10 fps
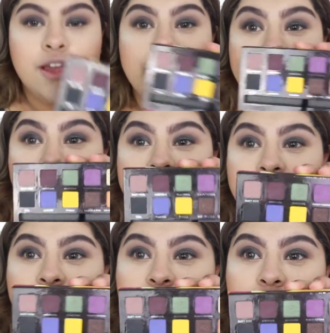Now
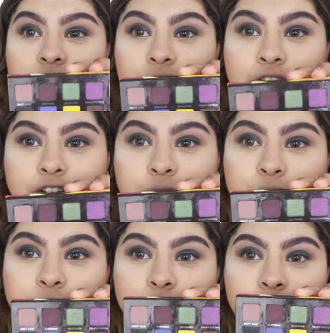taking the color
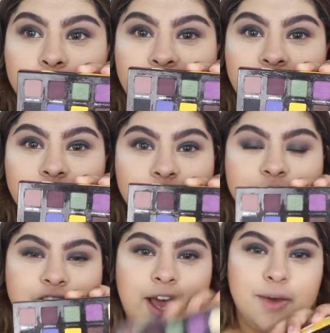Unicorn right here,
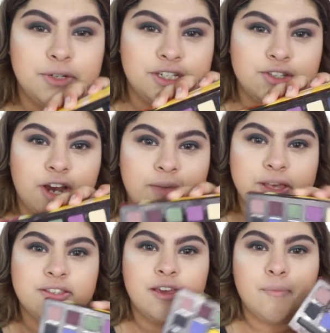which I would describe
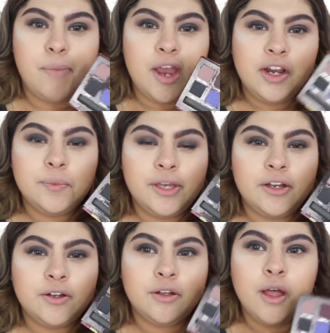as like a
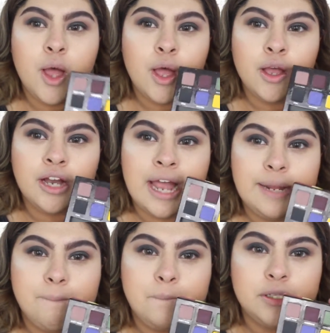periwinkle, kind
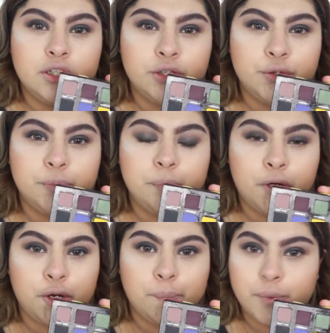of blue,
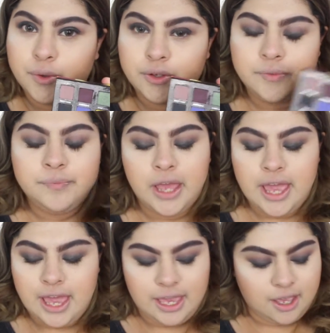purple,
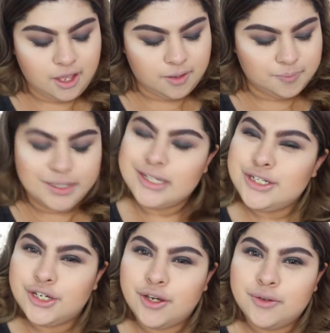
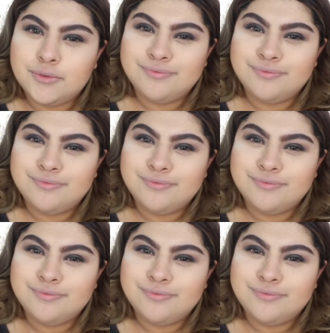indigo,